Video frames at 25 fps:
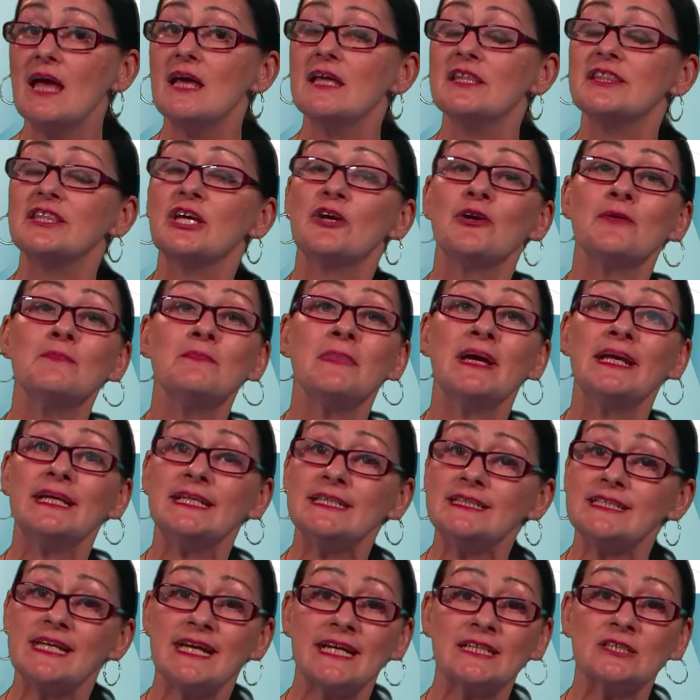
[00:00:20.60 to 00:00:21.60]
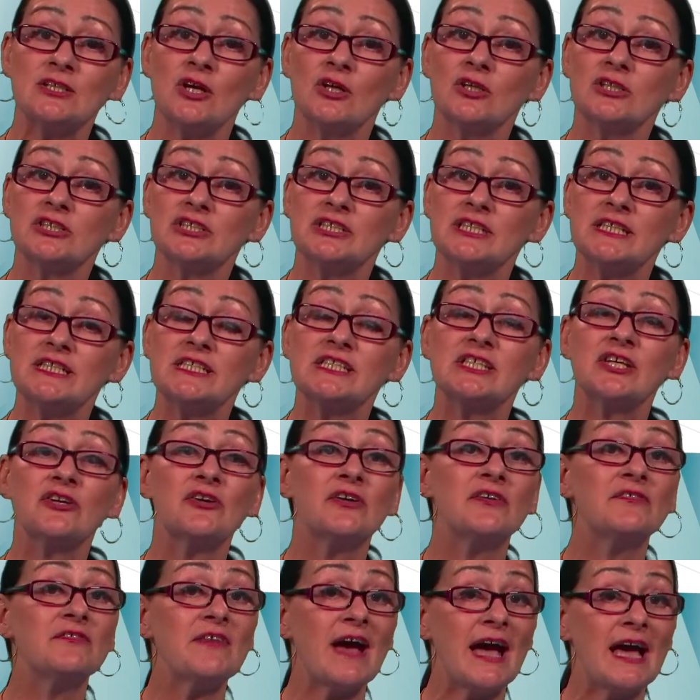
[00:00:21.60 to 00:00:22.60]
There are many technologies that are
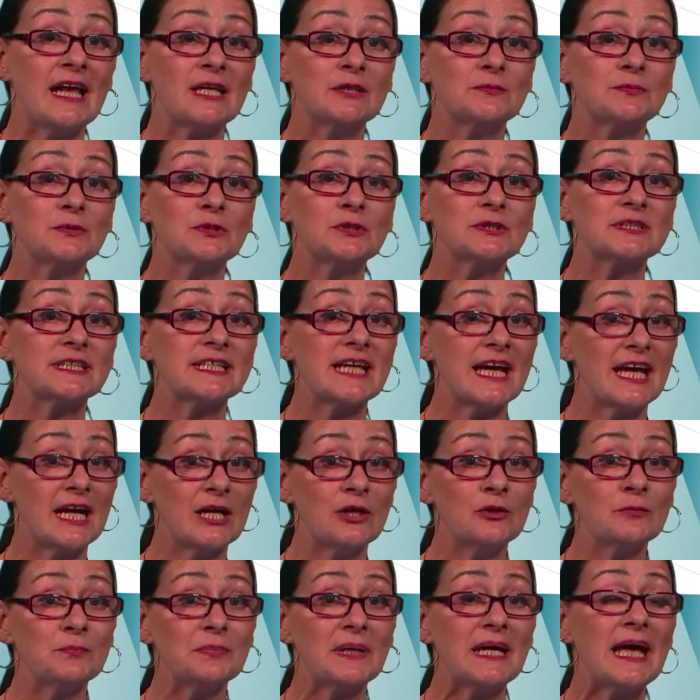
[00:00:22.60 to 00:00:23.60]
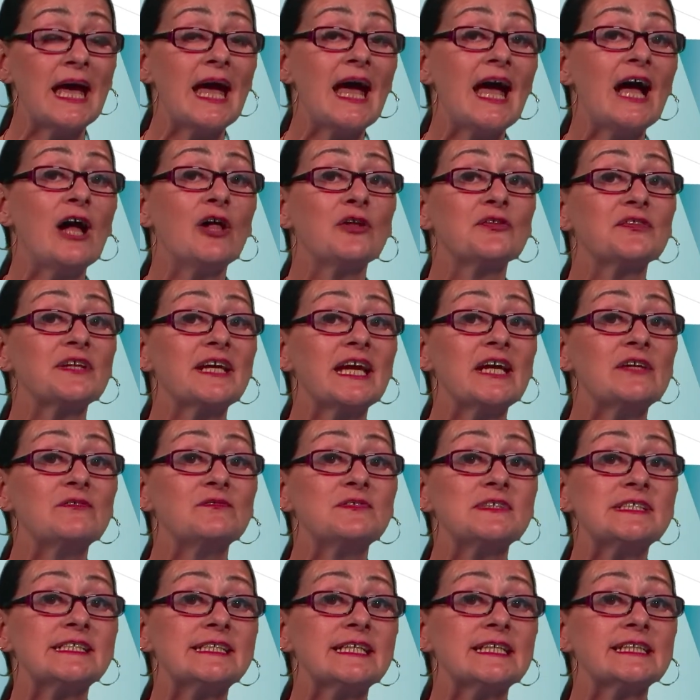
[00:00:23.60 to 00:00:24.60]
available to help healthcare
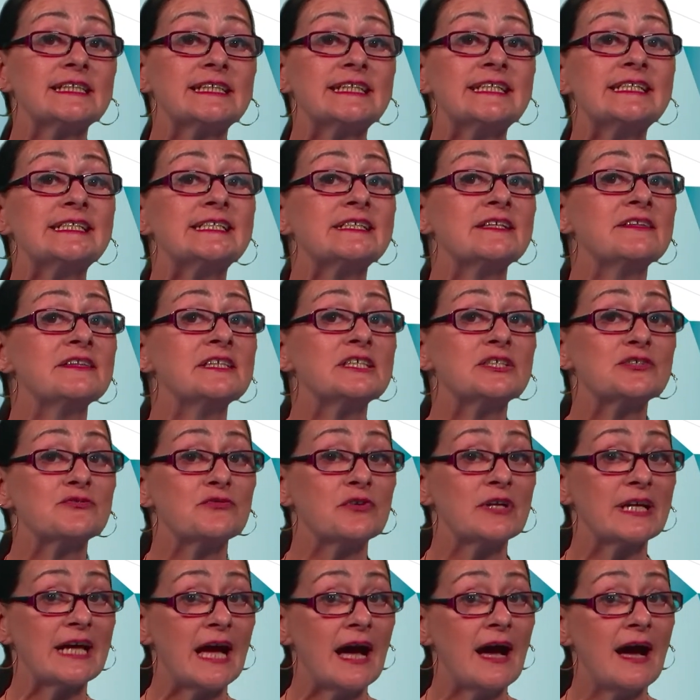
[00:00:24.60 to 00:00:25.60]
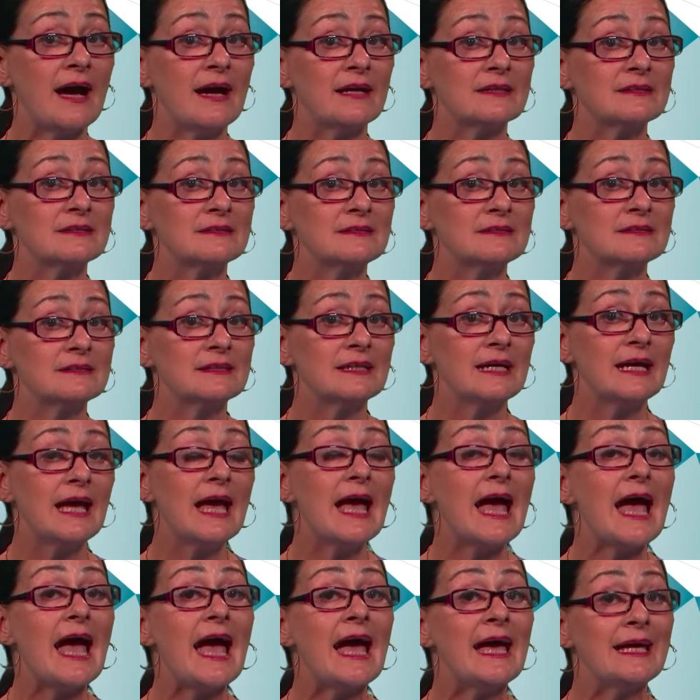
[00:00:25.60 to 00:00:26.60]
facilities in this regard.
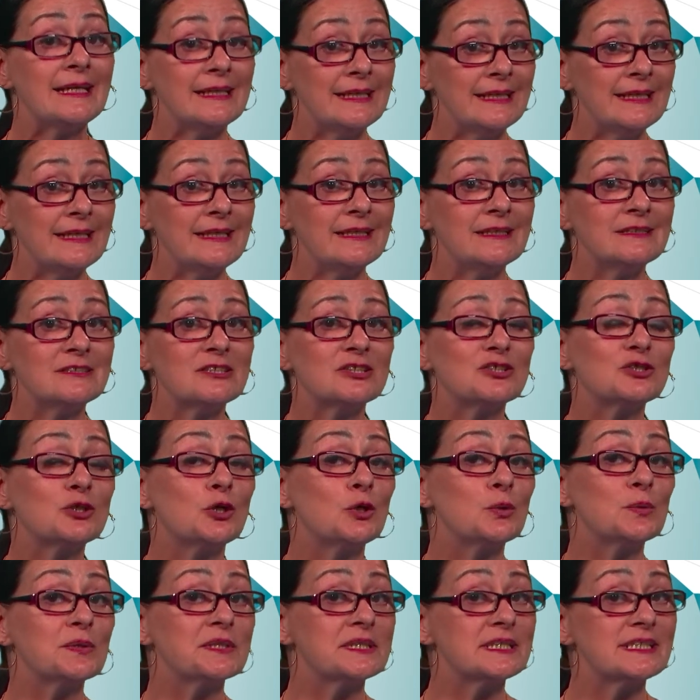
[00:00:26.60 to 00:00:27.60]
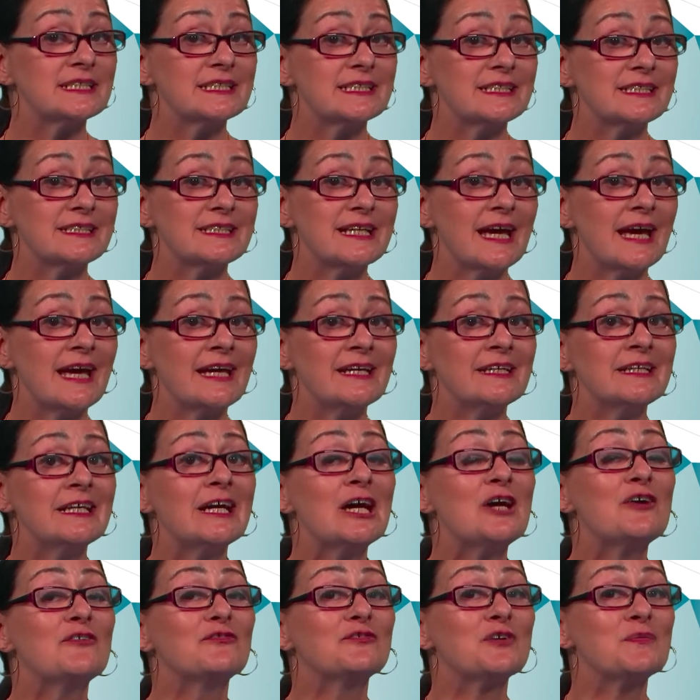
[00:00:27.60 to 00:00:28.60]
And here to talk with us today
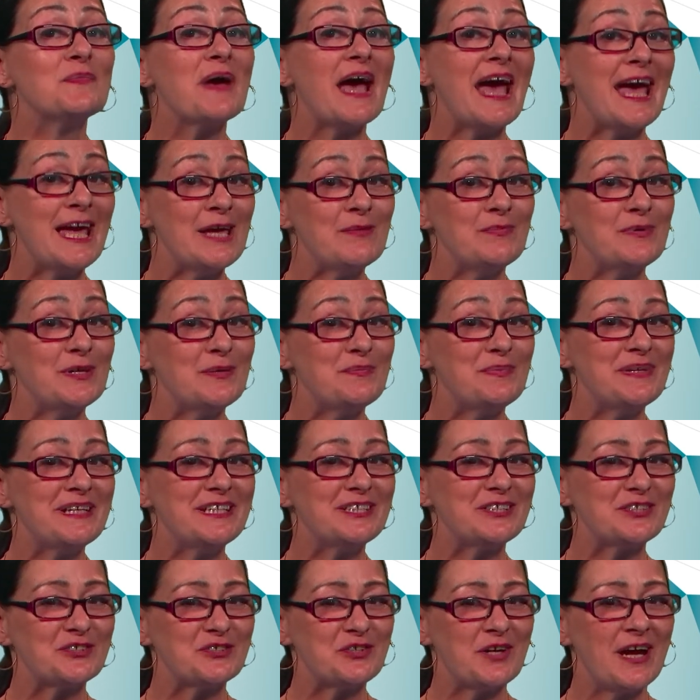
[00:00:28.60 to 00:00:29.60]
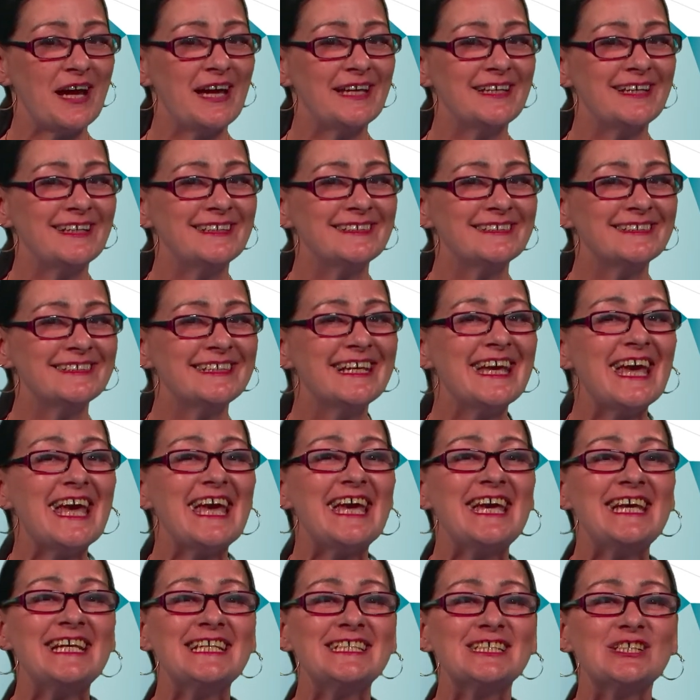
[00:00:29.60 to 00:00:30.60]
from ABB Australia
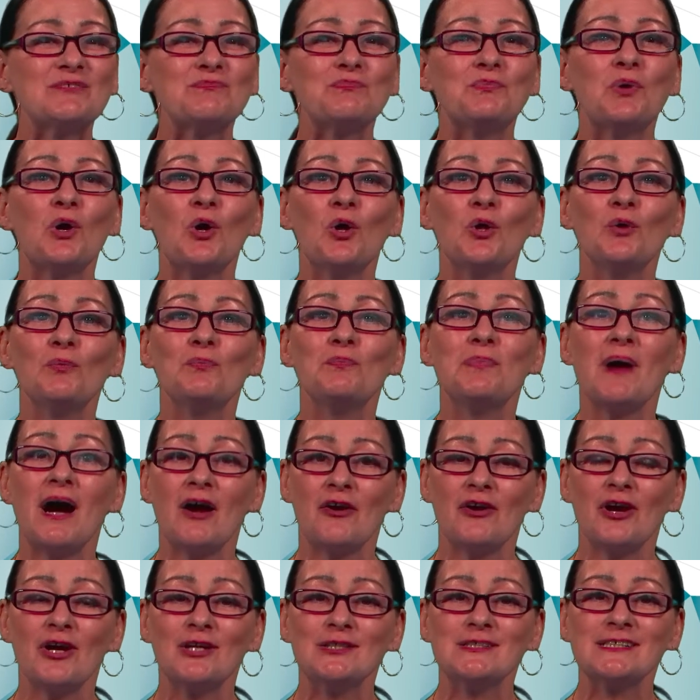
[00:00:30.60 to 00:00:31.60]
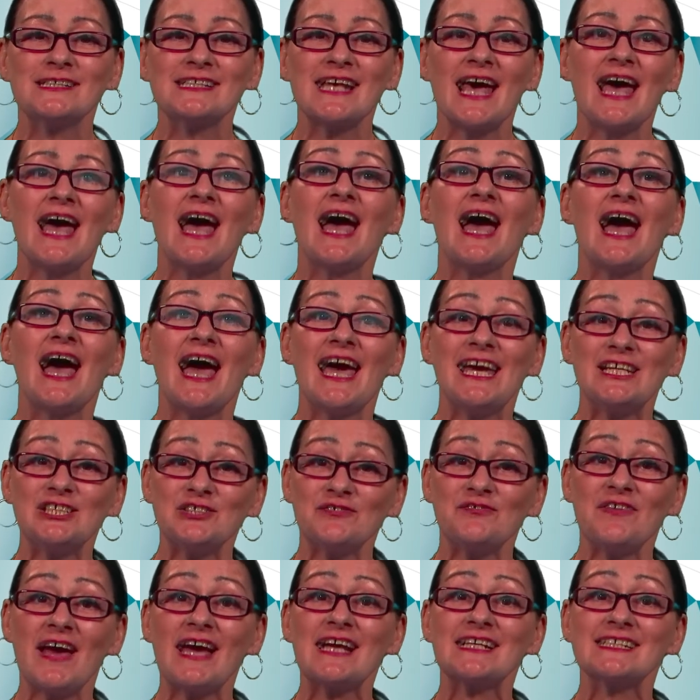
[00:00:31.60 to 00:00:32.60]
is Paul Burrows,
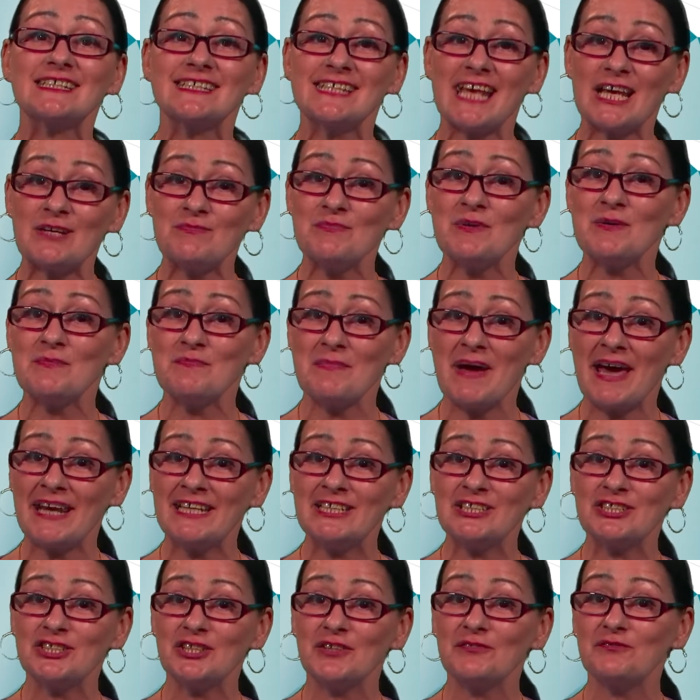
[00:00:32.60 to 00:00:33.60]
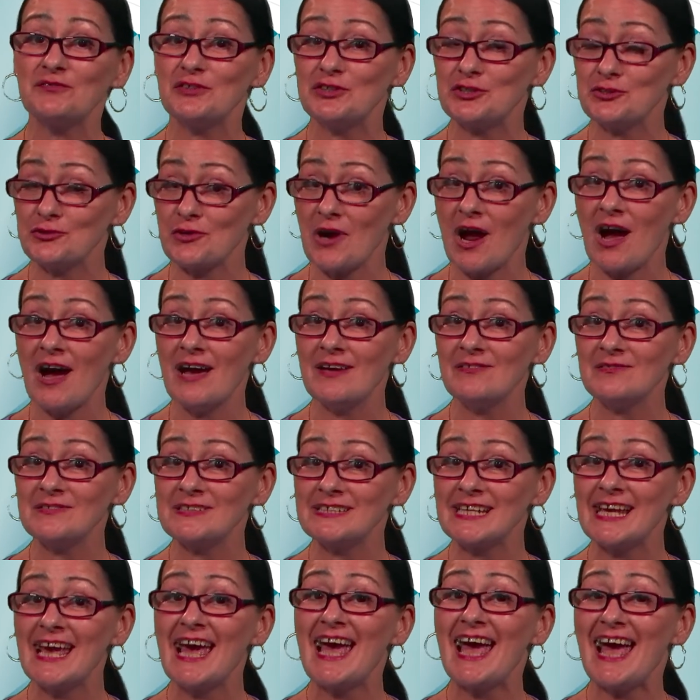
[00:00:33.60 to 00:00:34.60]
HVAC Segment Manager for
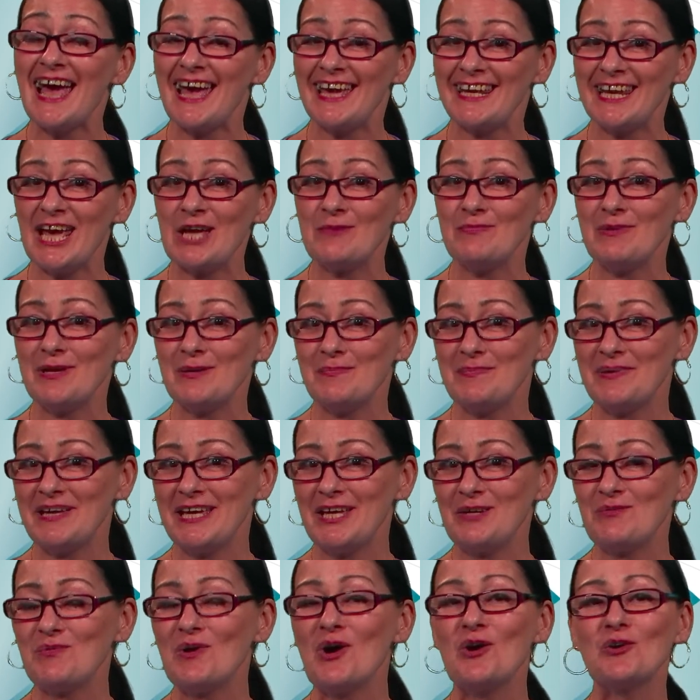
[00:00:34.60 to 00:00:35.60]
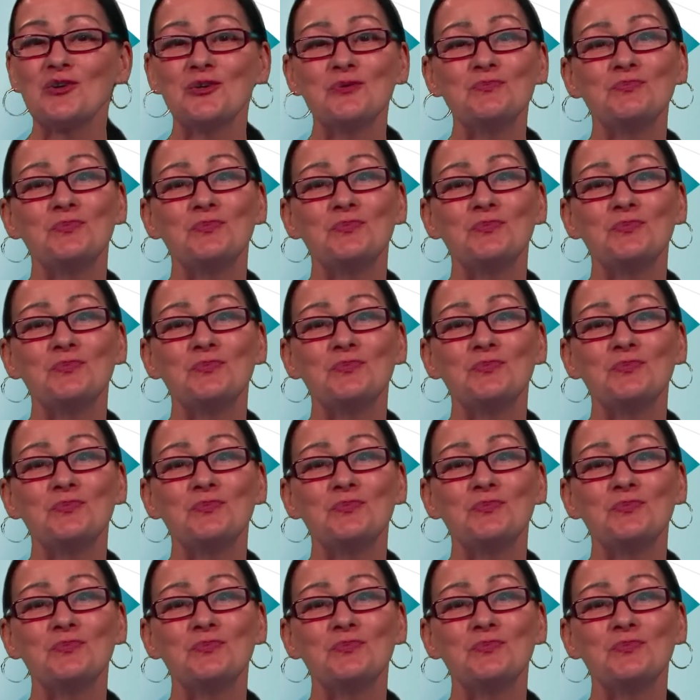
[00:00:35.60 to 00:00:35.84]
Drives at ABB. Welcome,